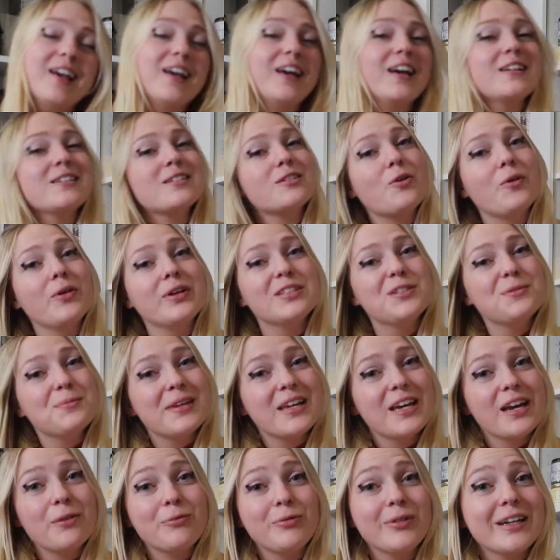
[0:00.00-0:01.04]
It's going to
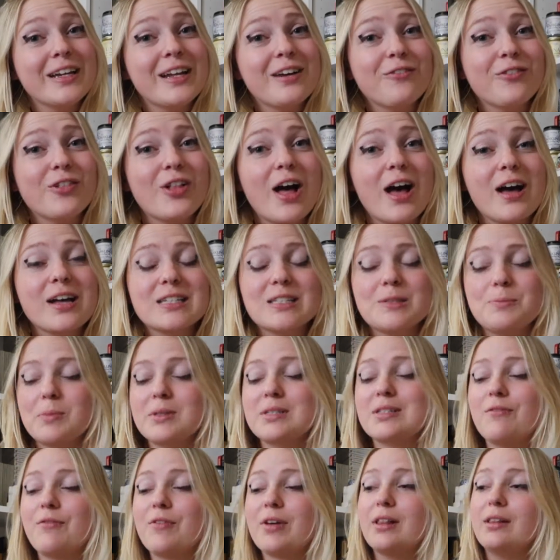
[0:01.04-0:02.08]
be a reading vlog
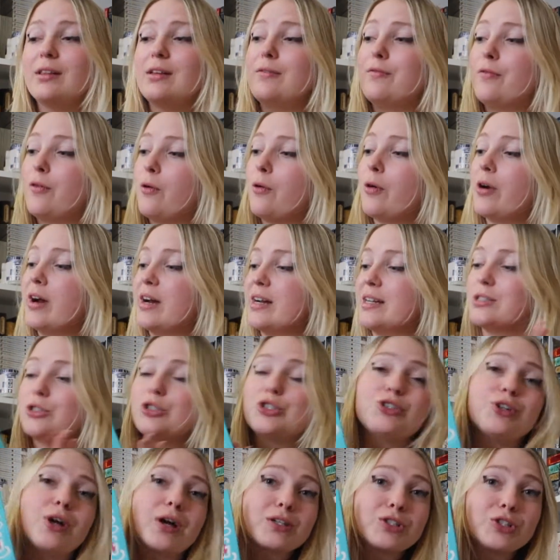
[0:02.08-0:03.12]
specifically for
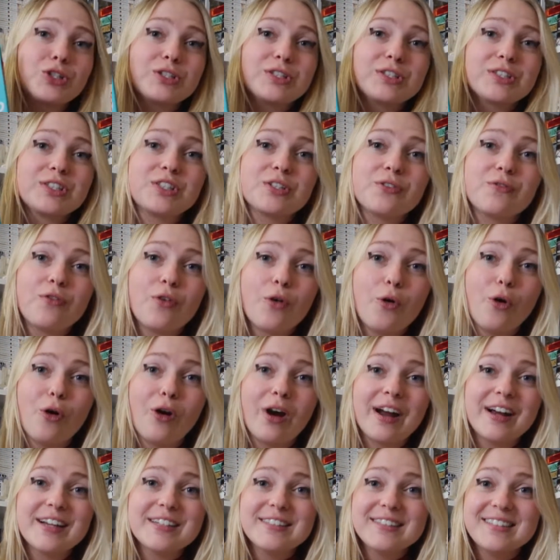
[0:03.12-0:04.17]
instructions
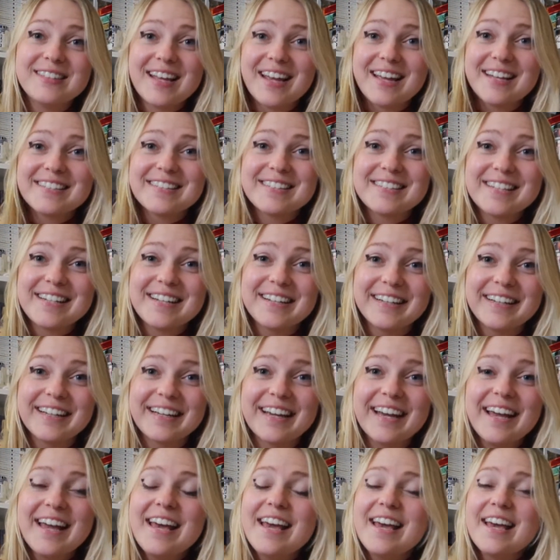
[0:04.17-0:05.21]
for dancing.